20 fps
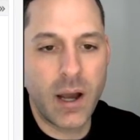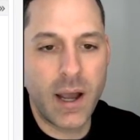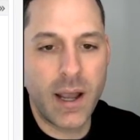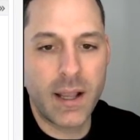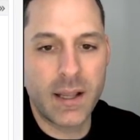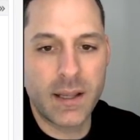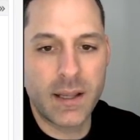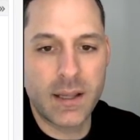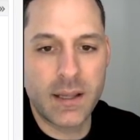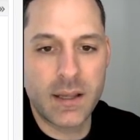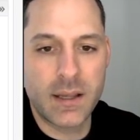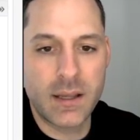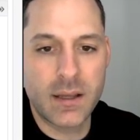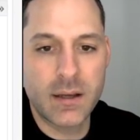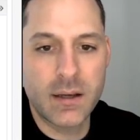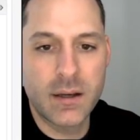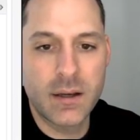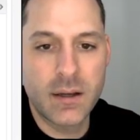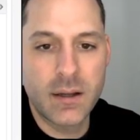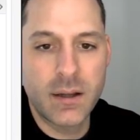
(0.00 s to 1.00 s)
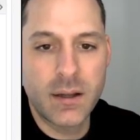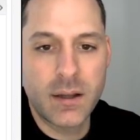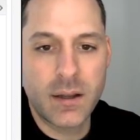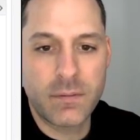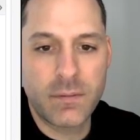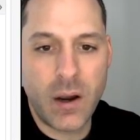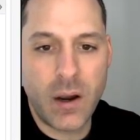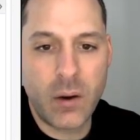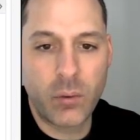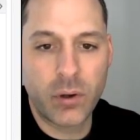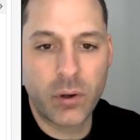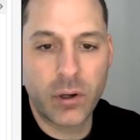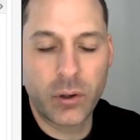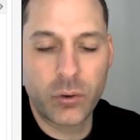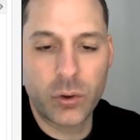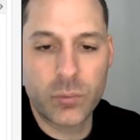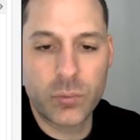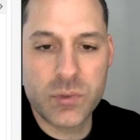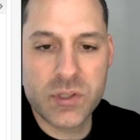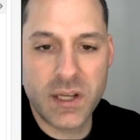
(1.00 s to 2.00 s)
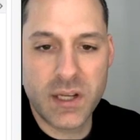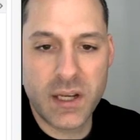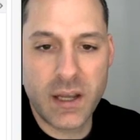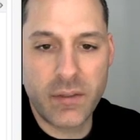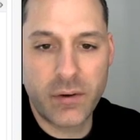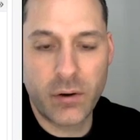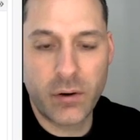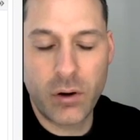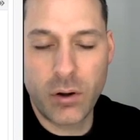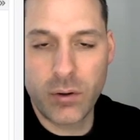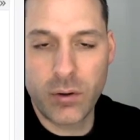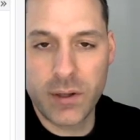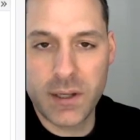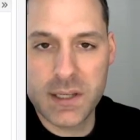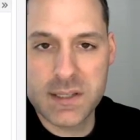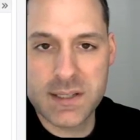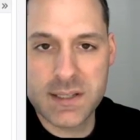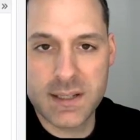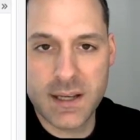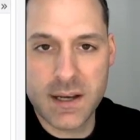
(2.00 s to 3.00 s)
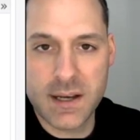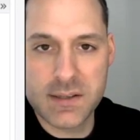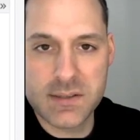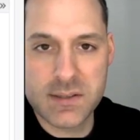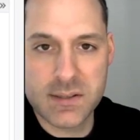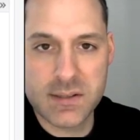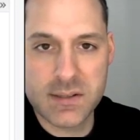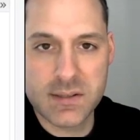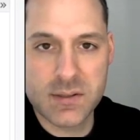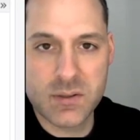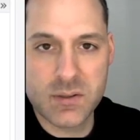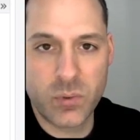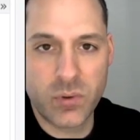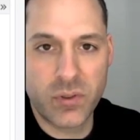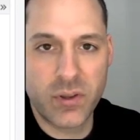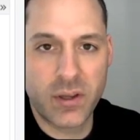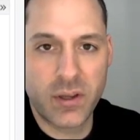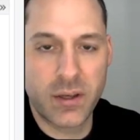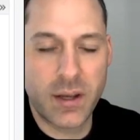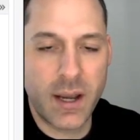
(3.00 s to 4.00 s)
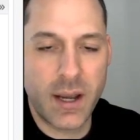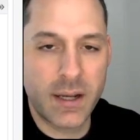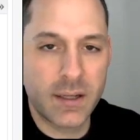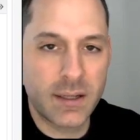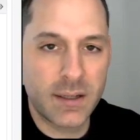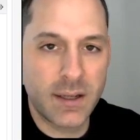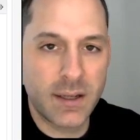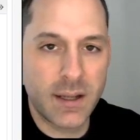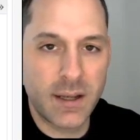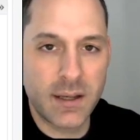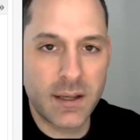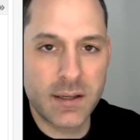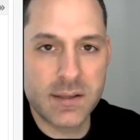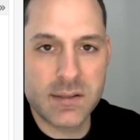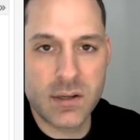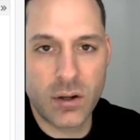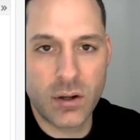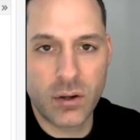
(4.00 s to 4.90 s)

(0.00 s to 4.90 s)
i.e. if I want to group together all ETSs within 90 days,